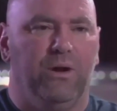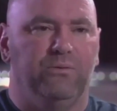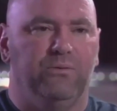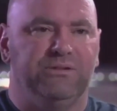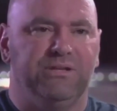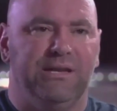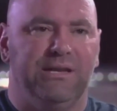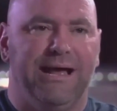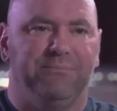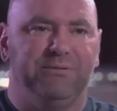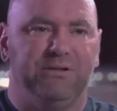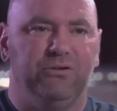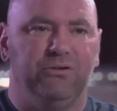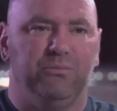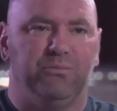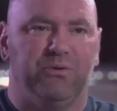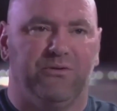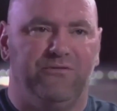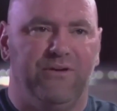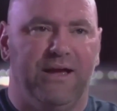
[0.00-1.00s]
Floyd was an
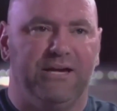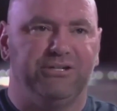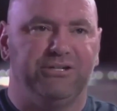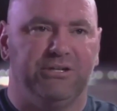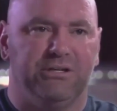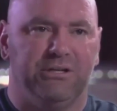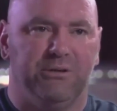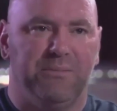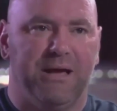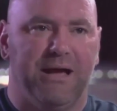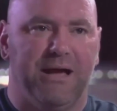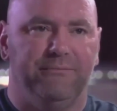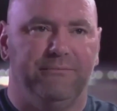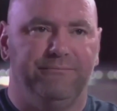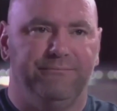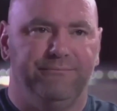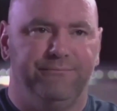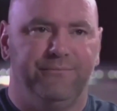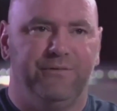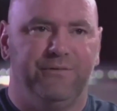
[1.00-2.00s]
absolute professional
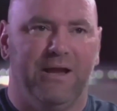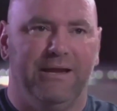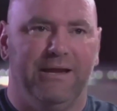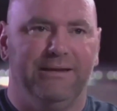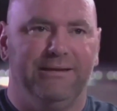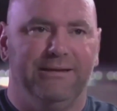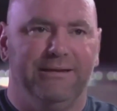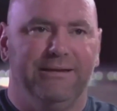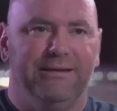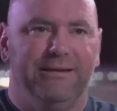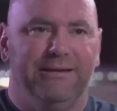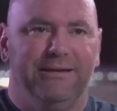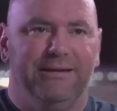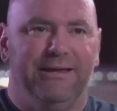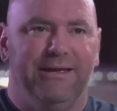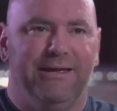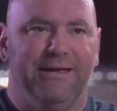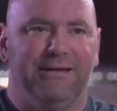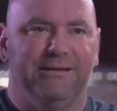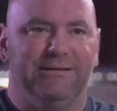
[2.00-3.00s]
about, right?
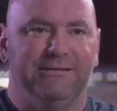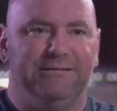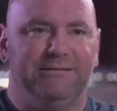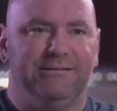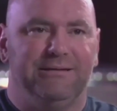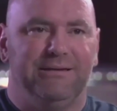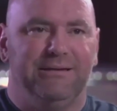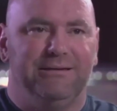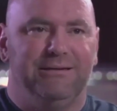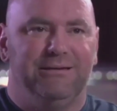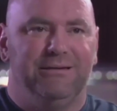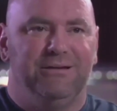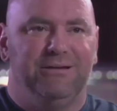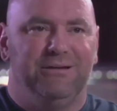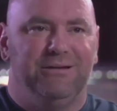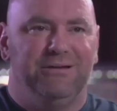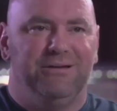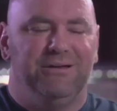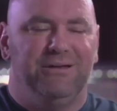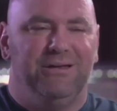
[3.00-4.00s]
Is
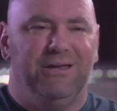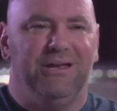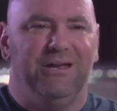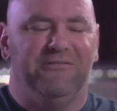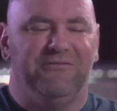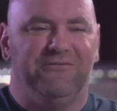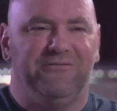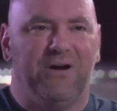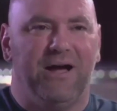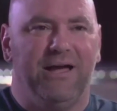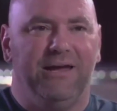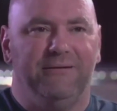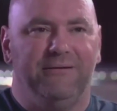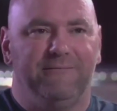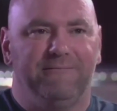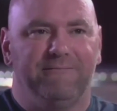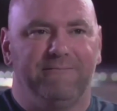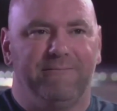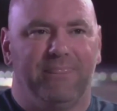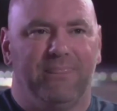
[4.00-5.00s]
in a
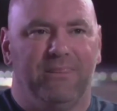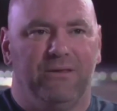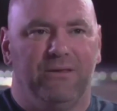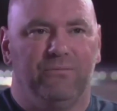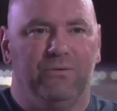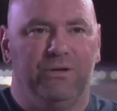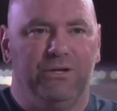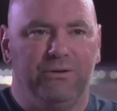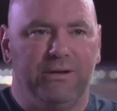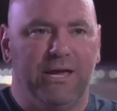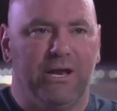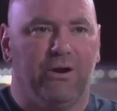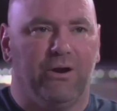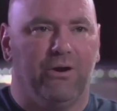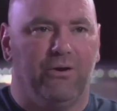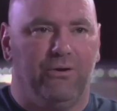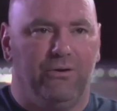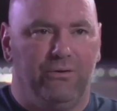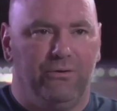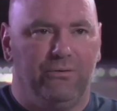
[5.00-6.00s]
fight,
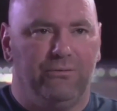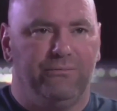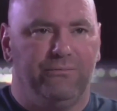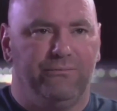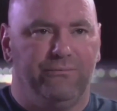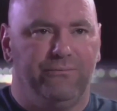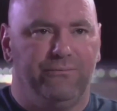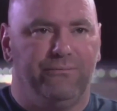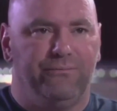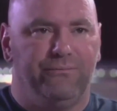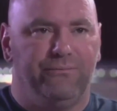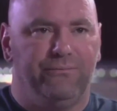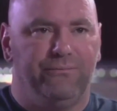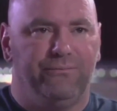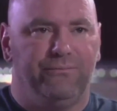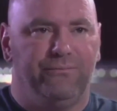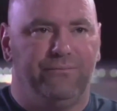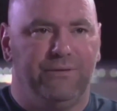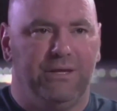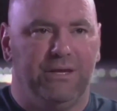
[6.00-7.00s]
when you get hurt,
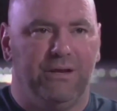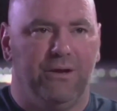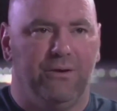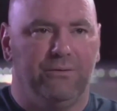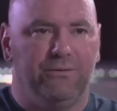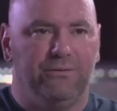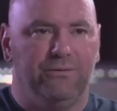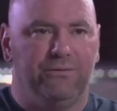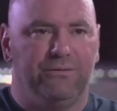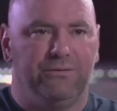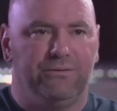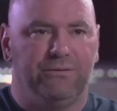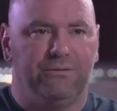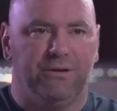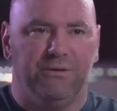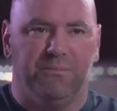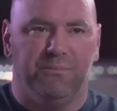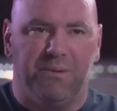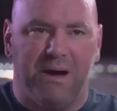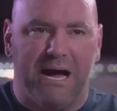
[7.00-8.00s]
you know,
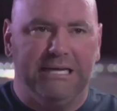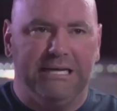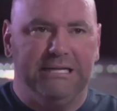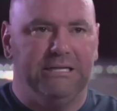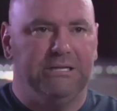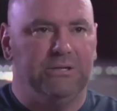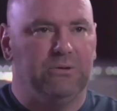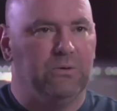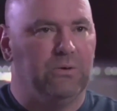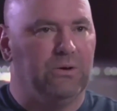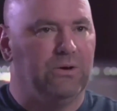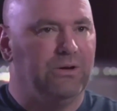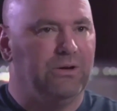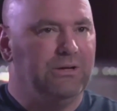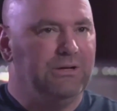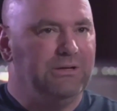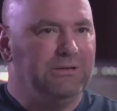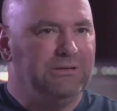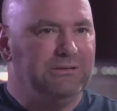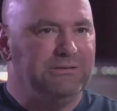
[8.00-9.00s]
to the body,
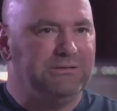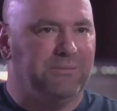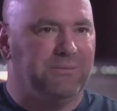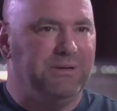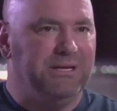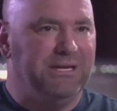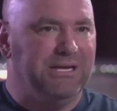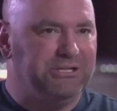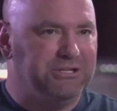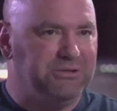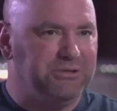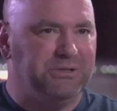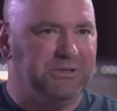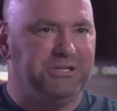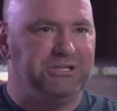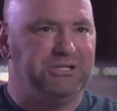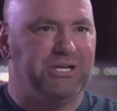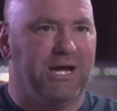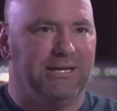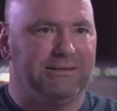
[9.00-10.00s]
or somebody
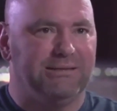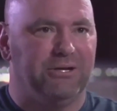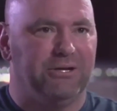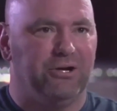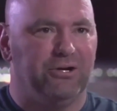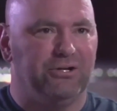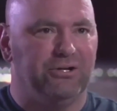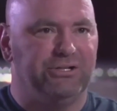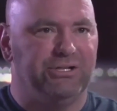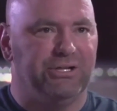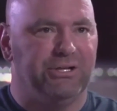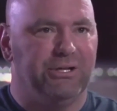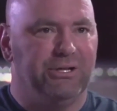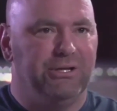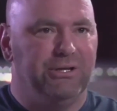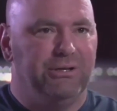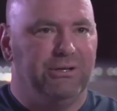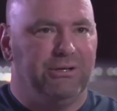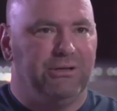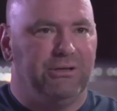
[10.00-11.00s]
hits you with a shot that
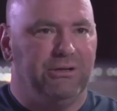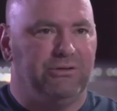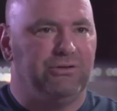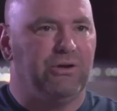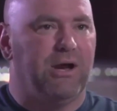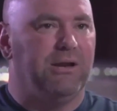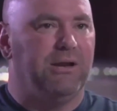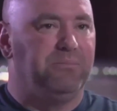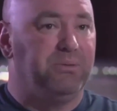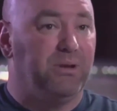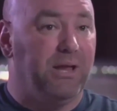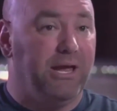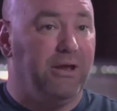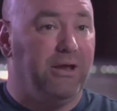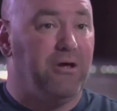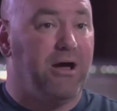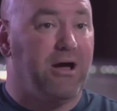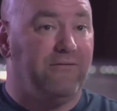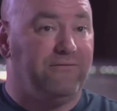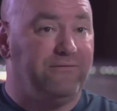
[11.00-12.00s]
hurts you, you try
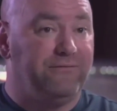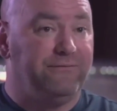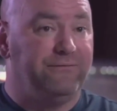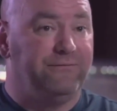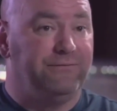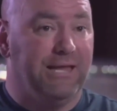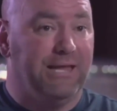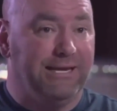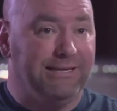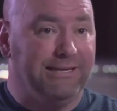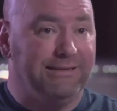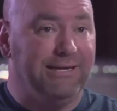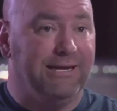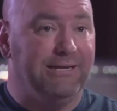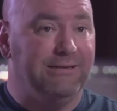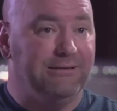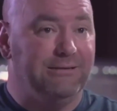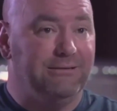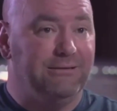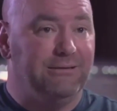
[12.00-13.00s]
to play it off
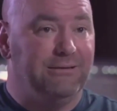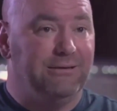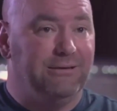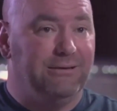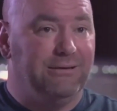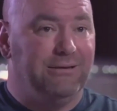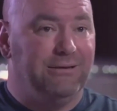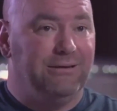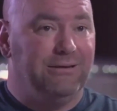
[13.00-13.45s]
like it didn't.